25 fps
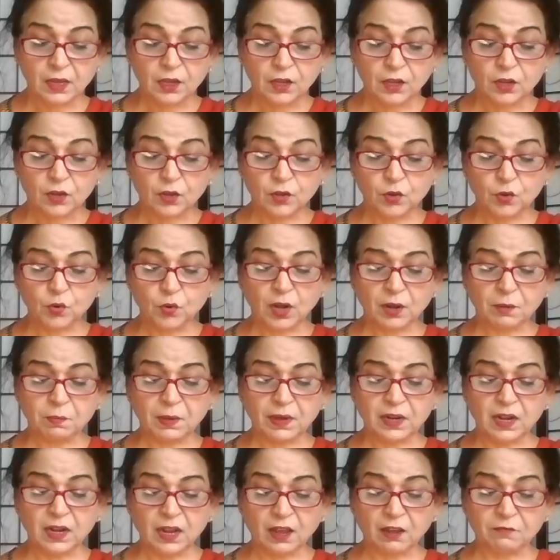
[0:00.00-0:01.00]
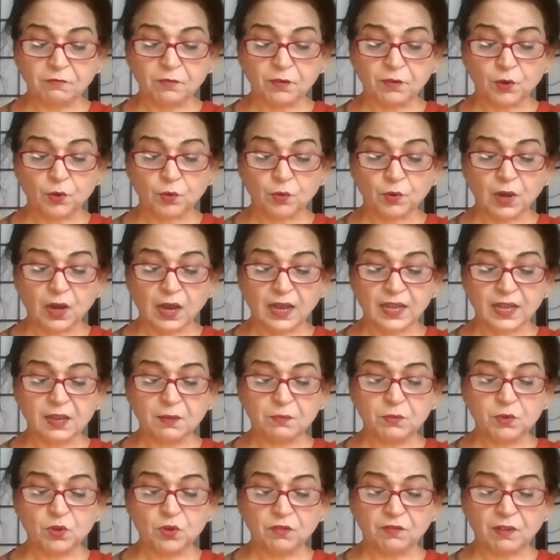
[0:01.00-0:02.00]
You are my nephew. I
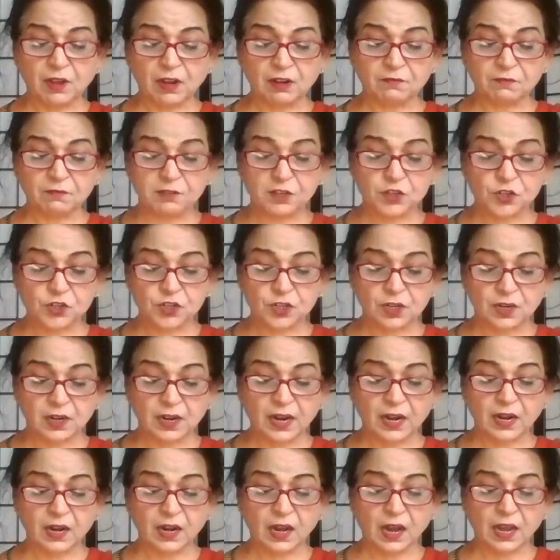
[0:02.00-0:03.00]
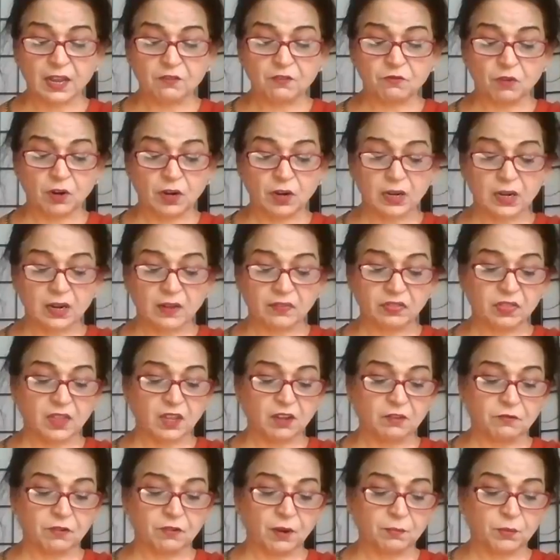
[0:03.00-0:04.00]
am your well wisher and I want
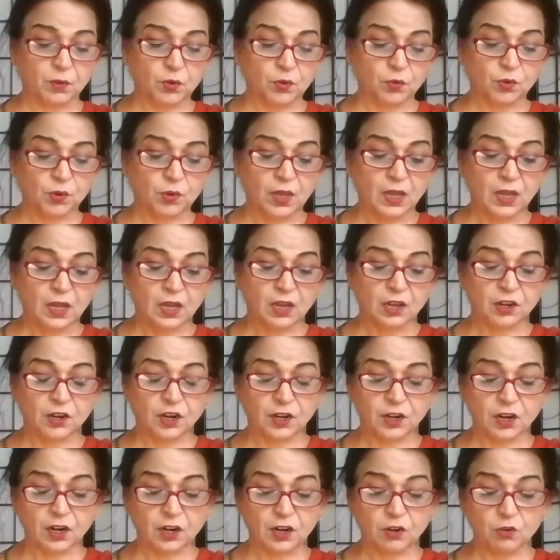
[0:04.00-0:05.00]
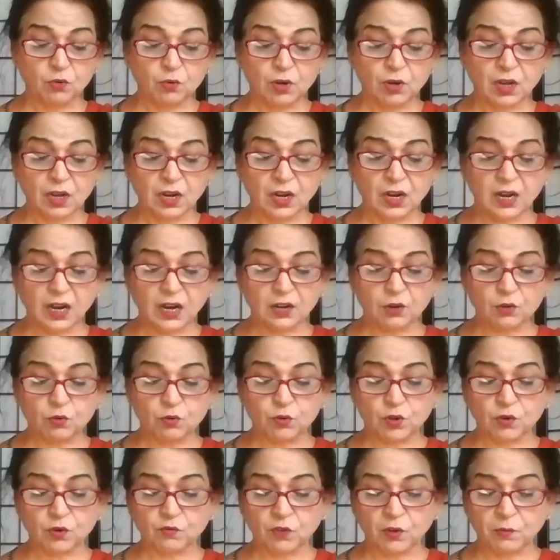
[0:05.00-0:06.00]
nothing from you. Return to Lanka to
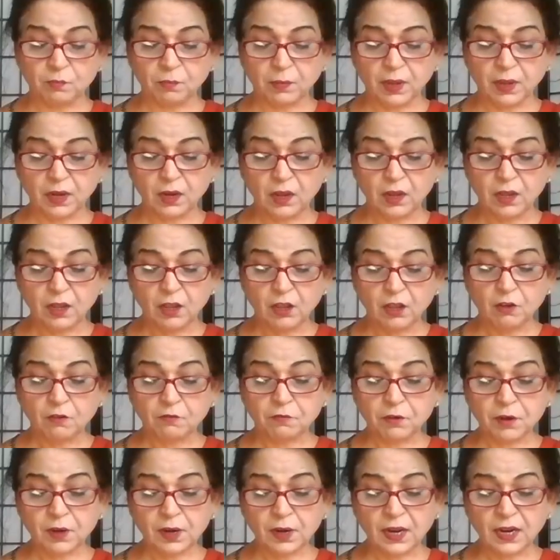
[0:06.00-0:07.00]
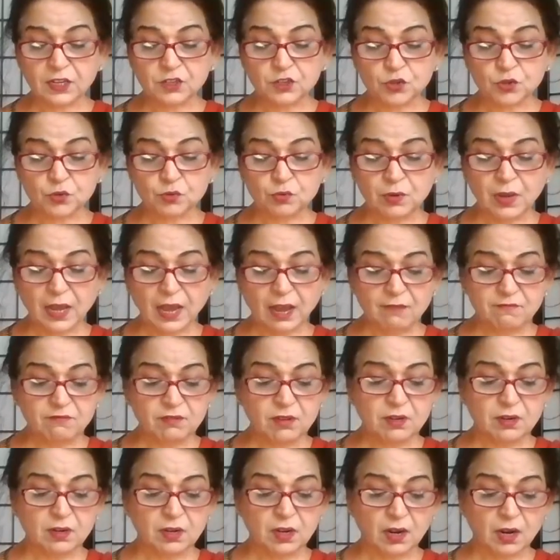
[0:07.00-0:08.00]
your women. Forget you
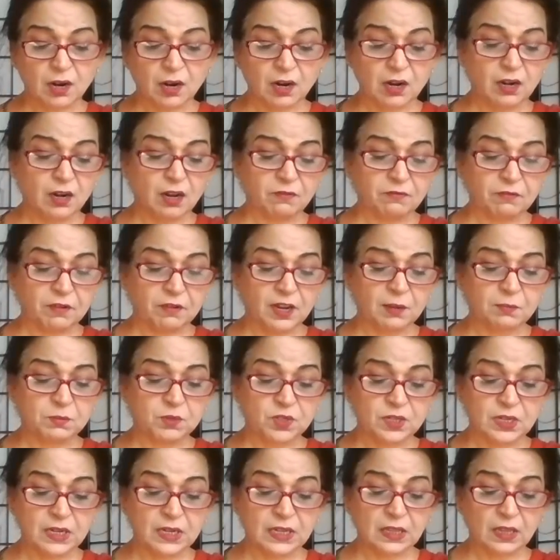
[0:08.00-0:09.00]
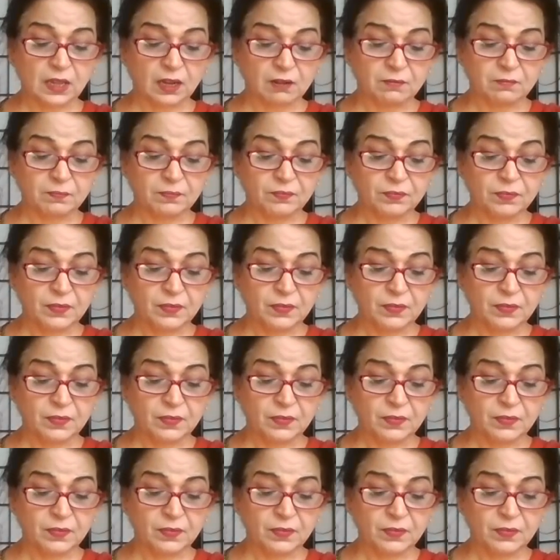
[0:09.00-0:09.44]
ever heard of name Sita.